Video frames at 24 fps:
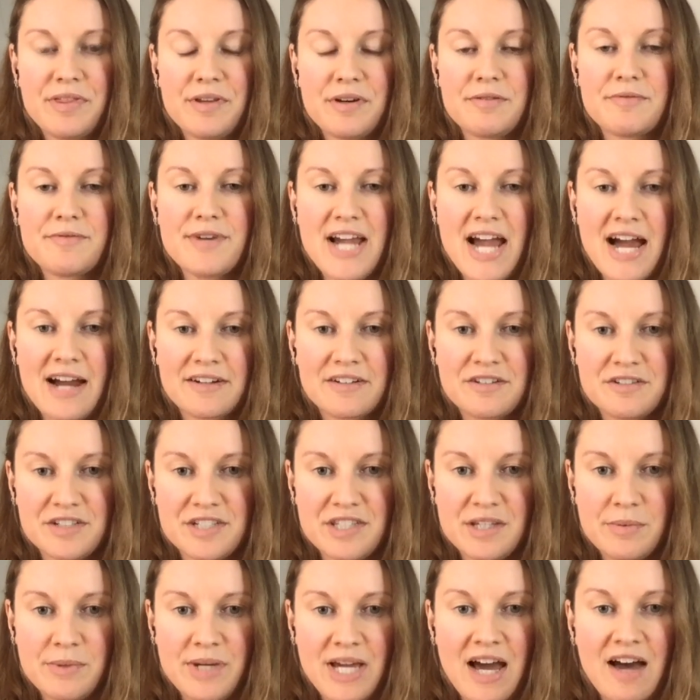the reactors
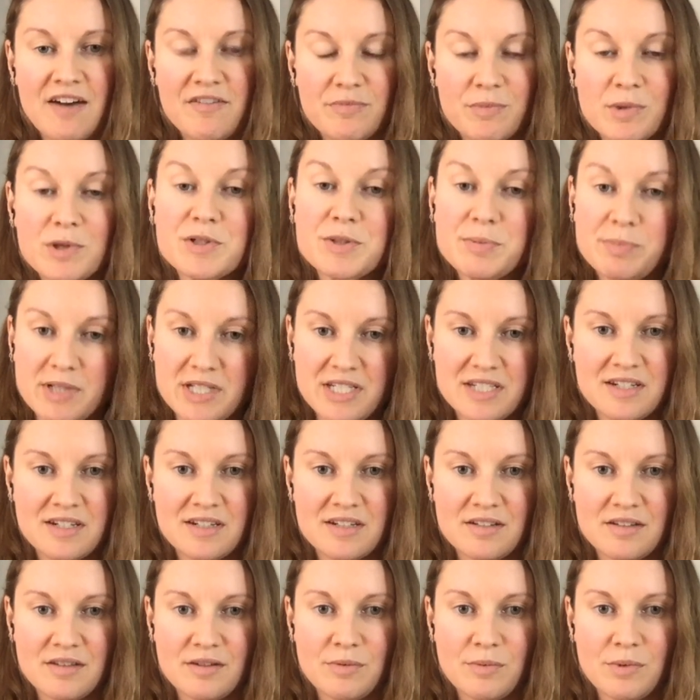that we have most places
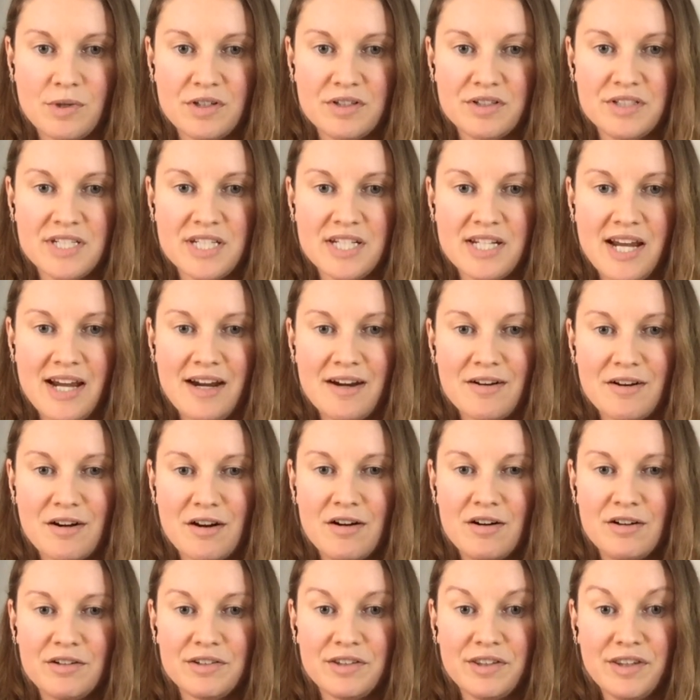in the world today are
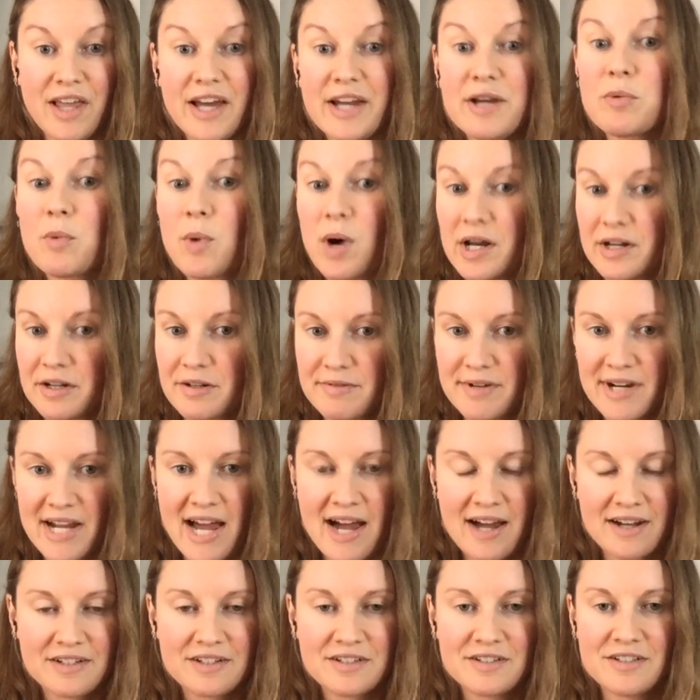called light water
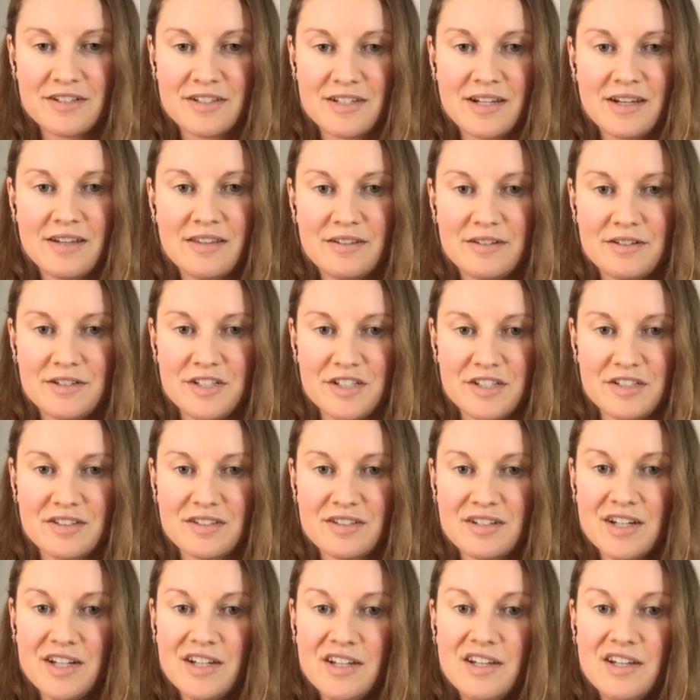reactors, and they're just,